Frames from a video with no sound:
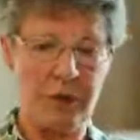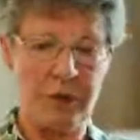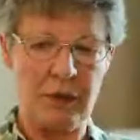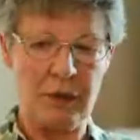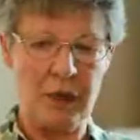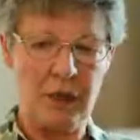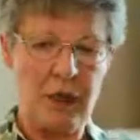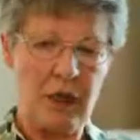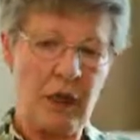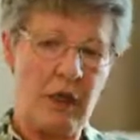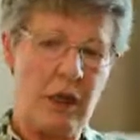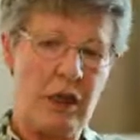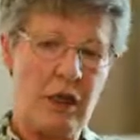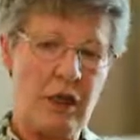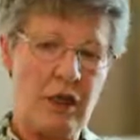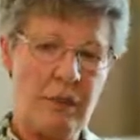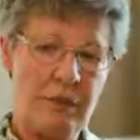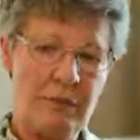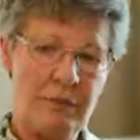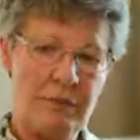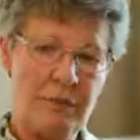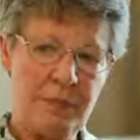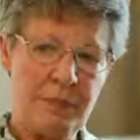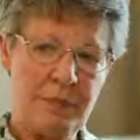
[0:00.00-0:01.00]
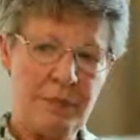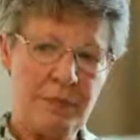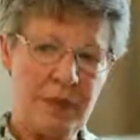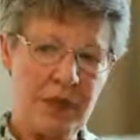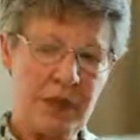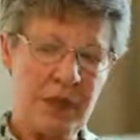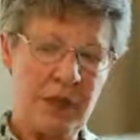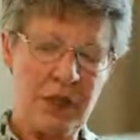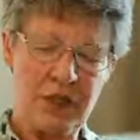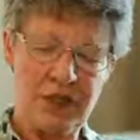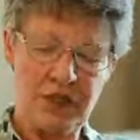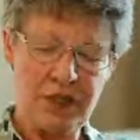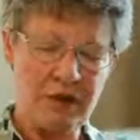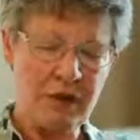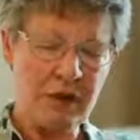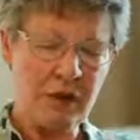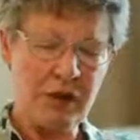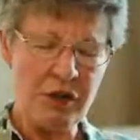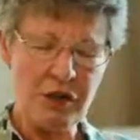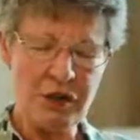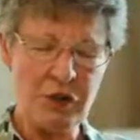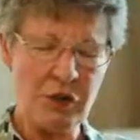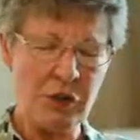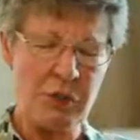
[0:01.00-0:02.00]
But because there
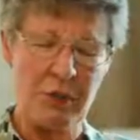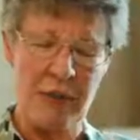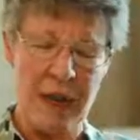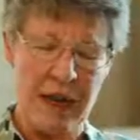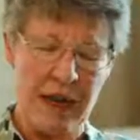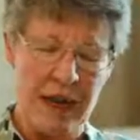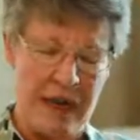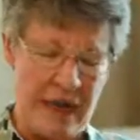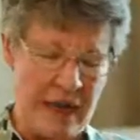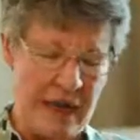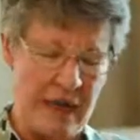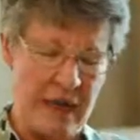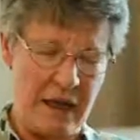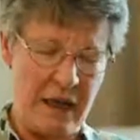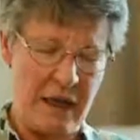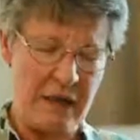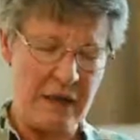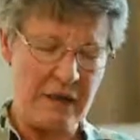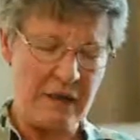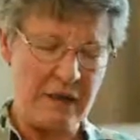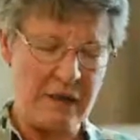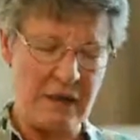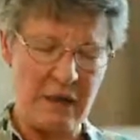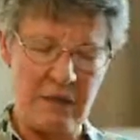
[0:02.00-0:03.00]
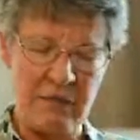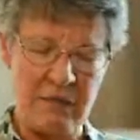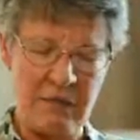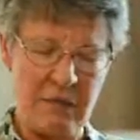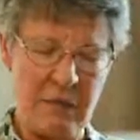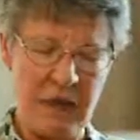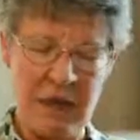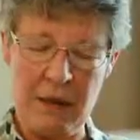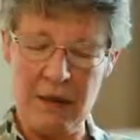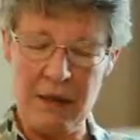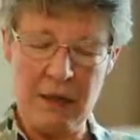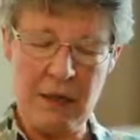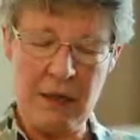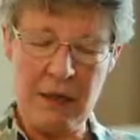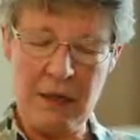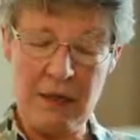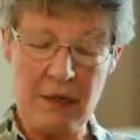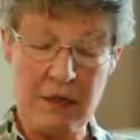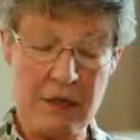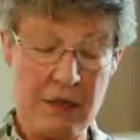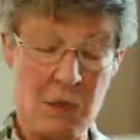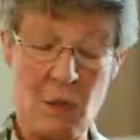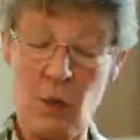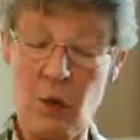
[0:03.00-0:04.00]
are so many, I think maybe
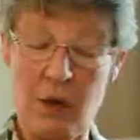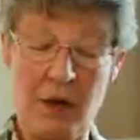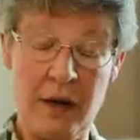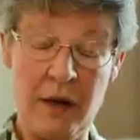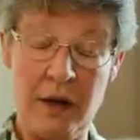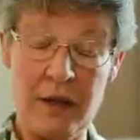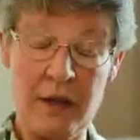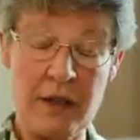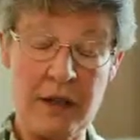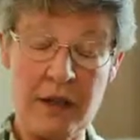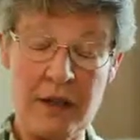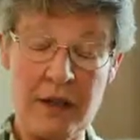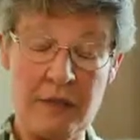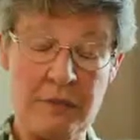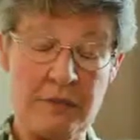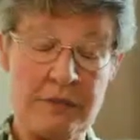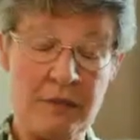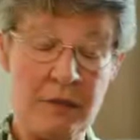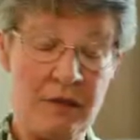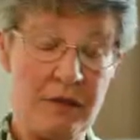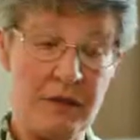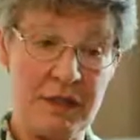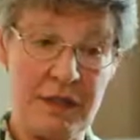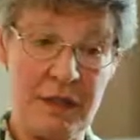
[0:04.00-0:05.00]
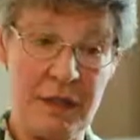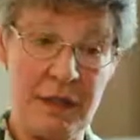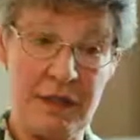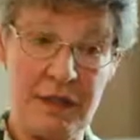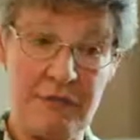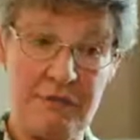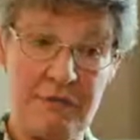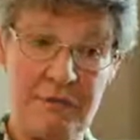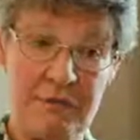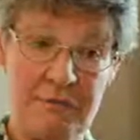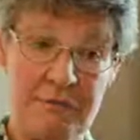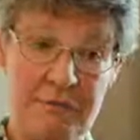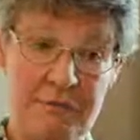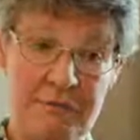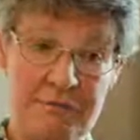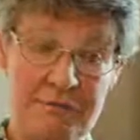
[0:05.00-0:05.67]
somewhere else there is life.